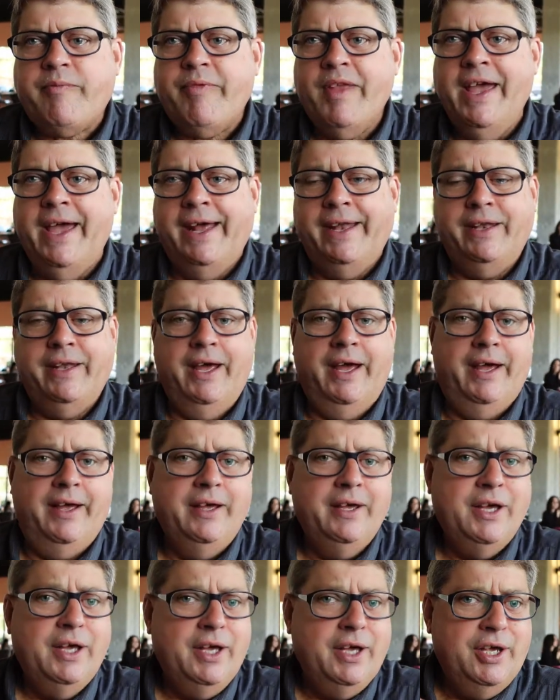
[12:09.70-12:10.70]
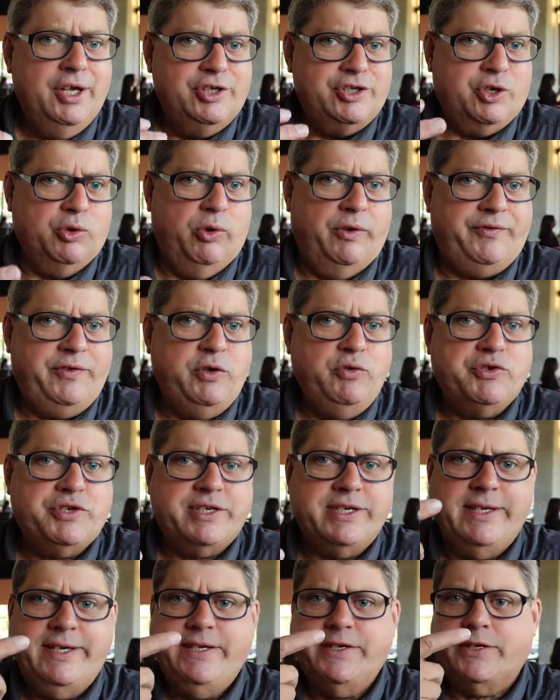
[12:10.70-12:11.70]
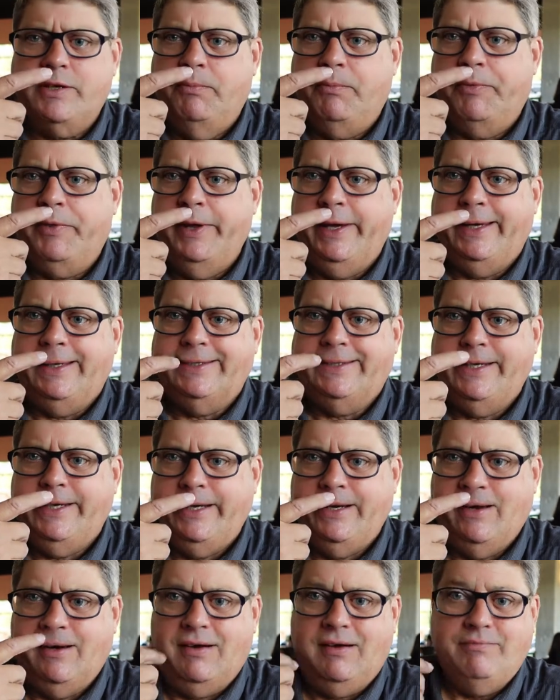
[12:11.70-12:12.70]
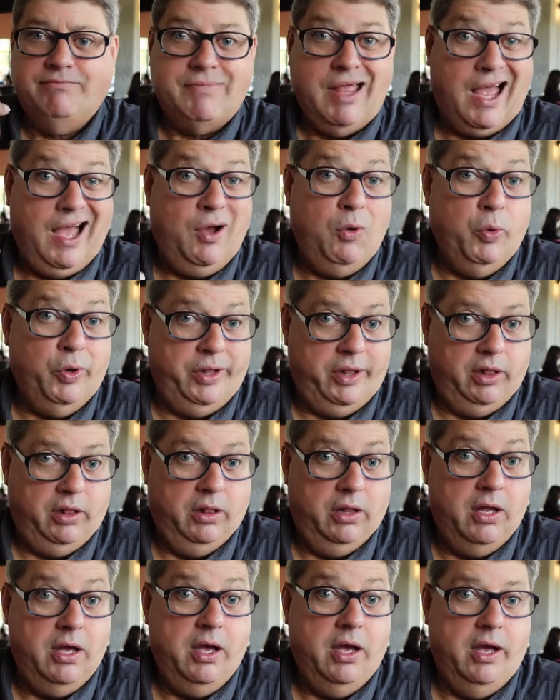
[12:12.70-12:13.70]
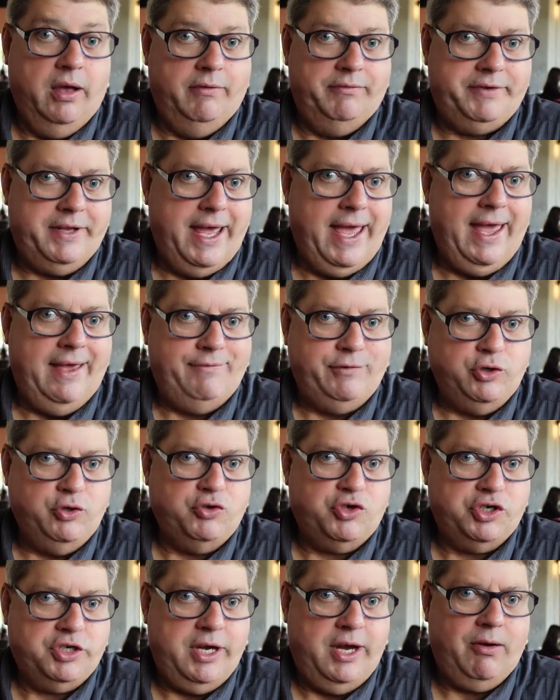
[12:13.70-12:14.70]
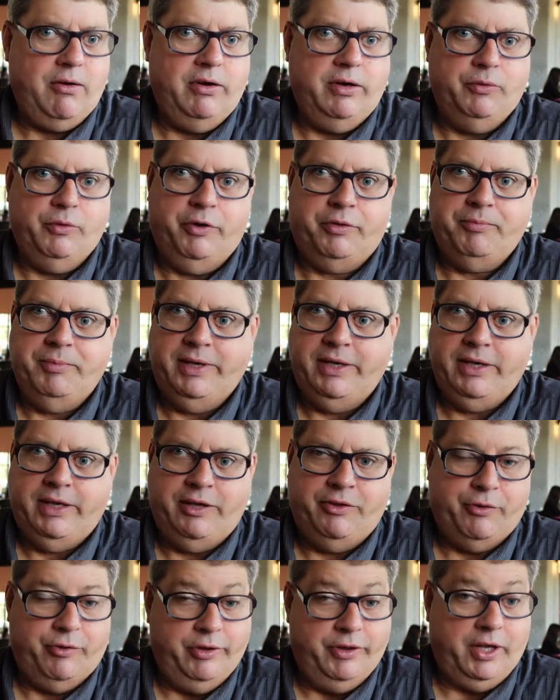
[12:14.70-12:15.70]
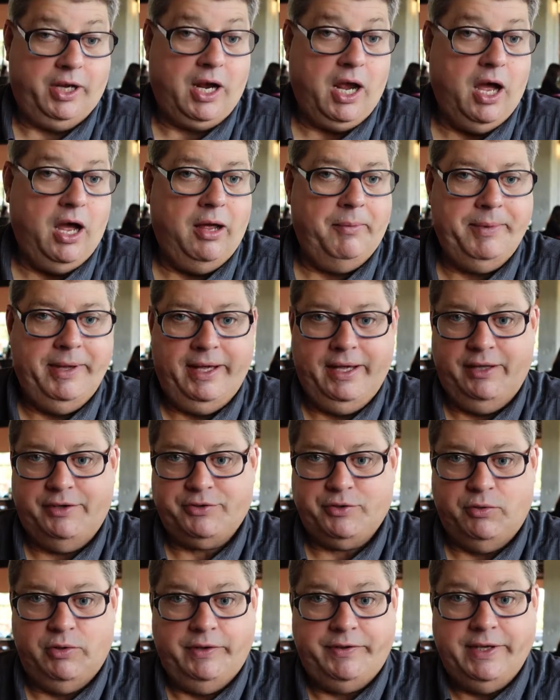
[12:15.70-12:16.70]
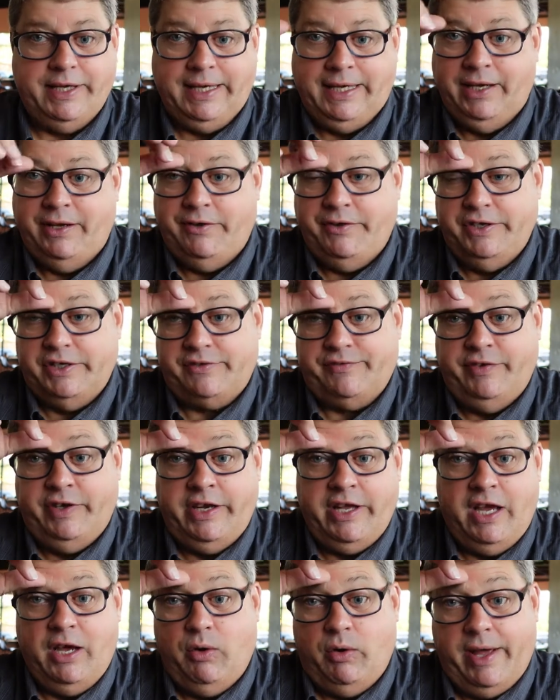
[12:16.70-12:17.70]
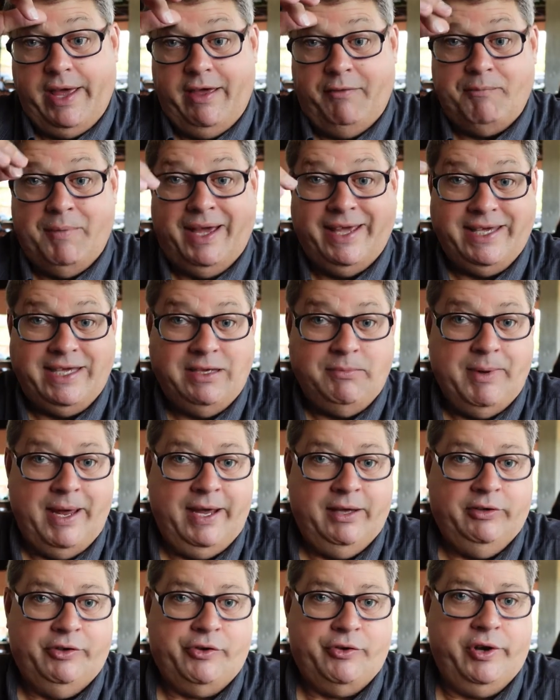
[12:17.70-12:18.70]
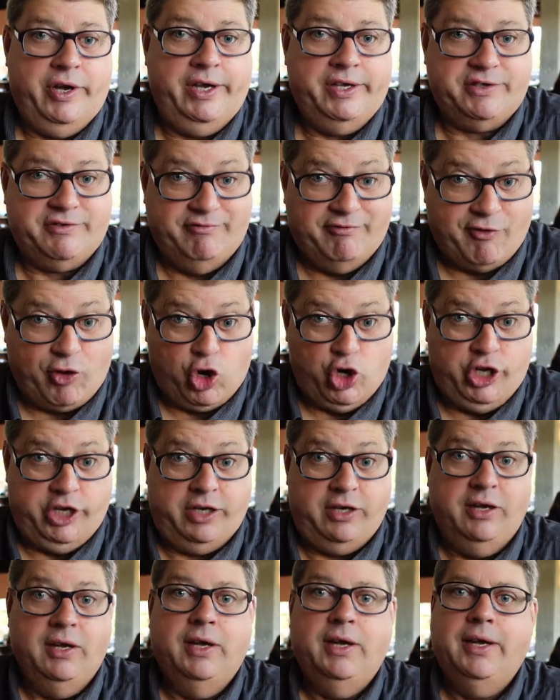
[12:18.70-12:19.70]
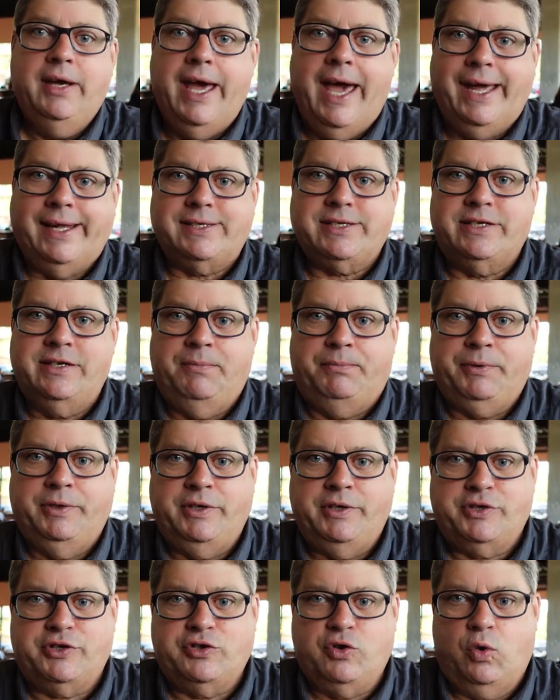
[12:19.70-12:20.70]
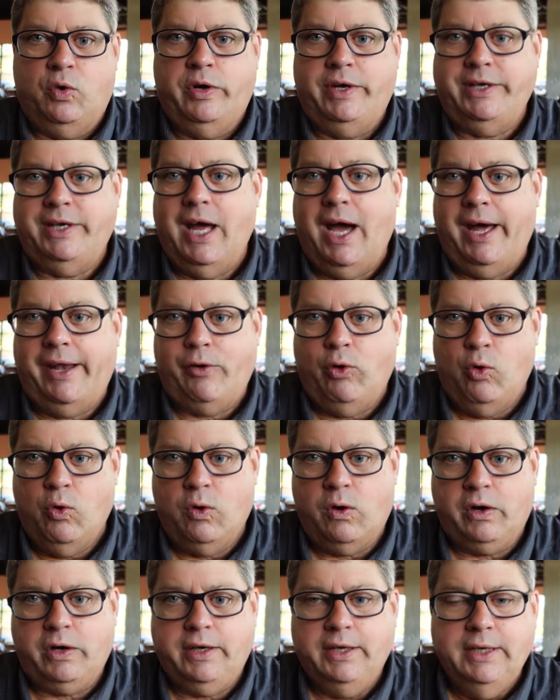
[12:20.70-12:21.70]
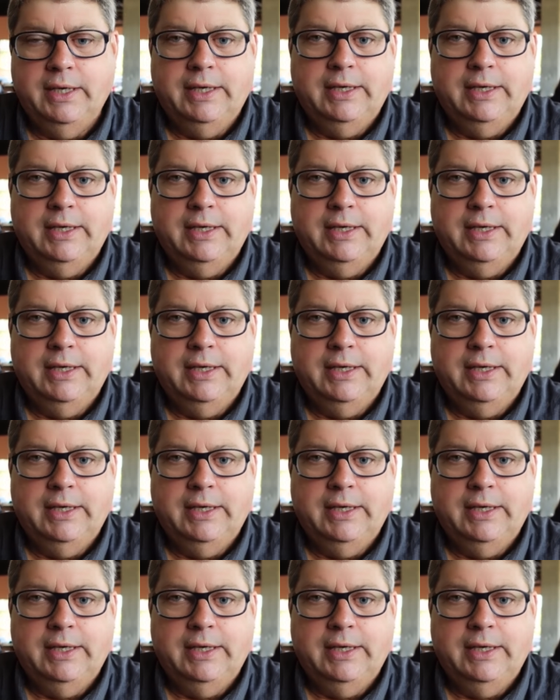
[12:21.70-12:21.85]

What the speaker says: And so if you see some things here, I would love to have you share it with me, either in the comments or at the end of this video. I have my email address, vernon@simplythestory.org.